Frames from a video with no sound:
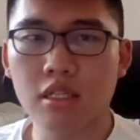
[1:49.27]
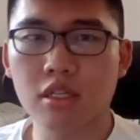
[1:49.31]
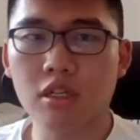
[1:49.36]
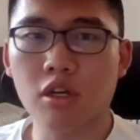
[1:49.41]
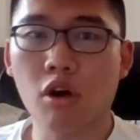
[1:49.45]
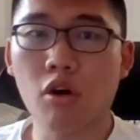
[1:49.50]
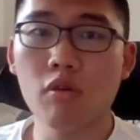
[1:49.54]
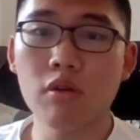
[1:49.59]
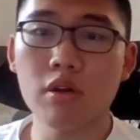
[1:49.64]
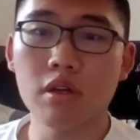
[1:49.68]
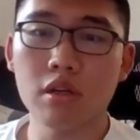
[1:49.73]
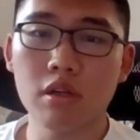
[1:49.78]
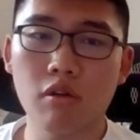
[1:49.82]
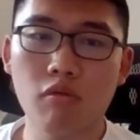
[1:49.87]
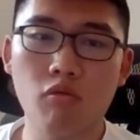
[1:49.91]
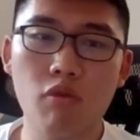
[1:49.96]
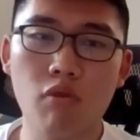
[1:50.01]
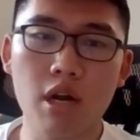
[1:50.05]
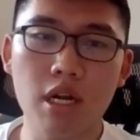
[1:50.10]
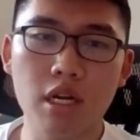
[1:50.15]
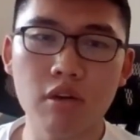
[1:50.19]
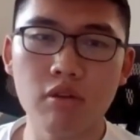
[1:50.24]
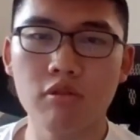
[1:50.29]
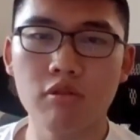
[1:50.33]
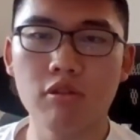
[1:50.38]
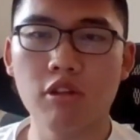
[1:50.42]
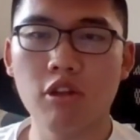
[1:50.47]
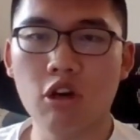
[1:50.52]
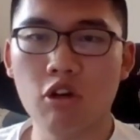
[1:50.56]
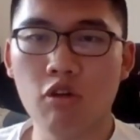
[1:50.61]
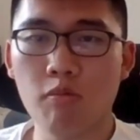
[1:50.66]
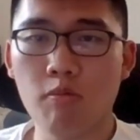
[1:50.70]
current record
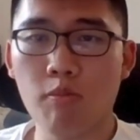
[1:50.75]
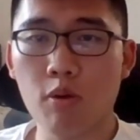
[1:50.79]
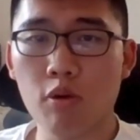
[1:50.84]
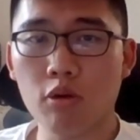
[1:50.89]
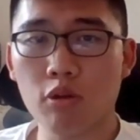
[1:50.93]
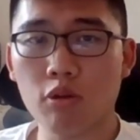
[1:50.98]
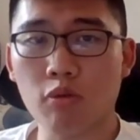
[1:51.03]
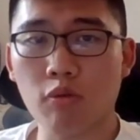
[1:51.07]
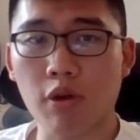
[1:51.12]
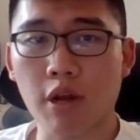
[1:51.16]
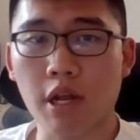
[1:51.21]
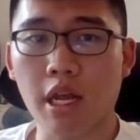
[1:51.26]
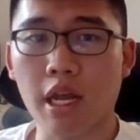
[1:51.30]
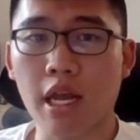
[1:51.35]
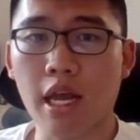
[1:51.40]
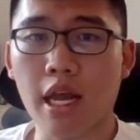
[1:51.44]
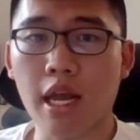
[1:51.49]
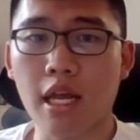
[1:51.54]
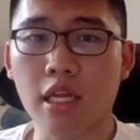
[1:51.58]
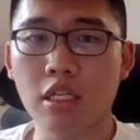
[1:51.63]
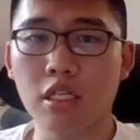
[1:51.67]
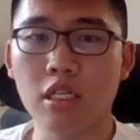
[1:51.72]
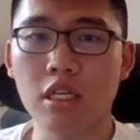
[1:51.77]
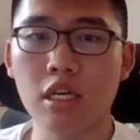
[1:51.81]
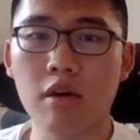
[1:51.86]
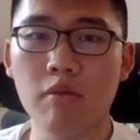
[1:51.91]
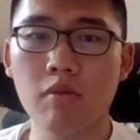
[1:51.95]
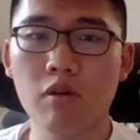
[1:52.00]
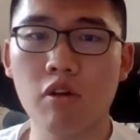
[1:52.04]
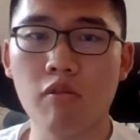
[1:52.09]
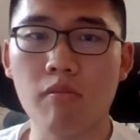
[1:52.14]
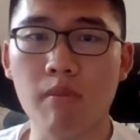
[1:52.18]
low birth rate and
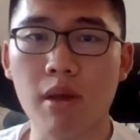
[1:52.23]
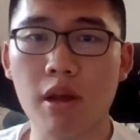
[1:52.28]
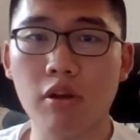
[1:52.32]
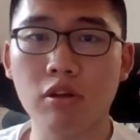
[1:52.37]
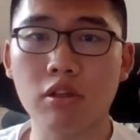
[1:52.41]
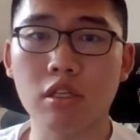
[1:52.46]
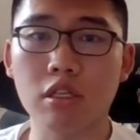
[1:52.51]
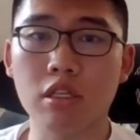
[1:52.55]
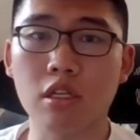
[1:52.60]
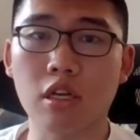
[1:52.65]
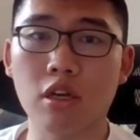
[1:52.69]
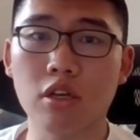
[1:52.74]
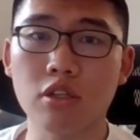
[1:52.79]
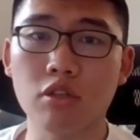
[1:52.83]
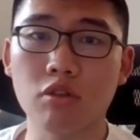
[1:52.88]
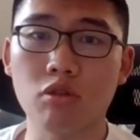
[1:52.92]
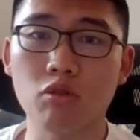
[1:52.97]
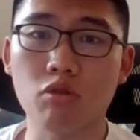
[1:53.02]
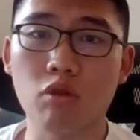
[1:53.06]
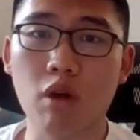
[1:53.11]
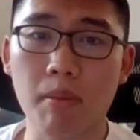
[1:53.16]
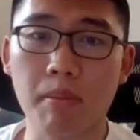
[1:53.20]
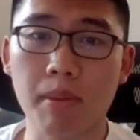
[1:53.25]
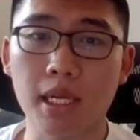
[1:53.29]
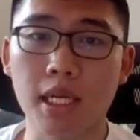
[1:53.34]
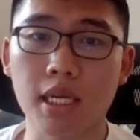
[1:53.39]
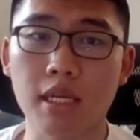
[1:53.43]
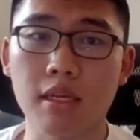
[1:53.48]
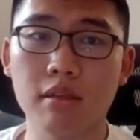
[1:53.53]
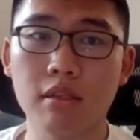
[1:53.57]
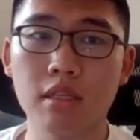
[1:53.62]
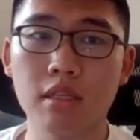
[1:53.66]
number of marriages also dropping.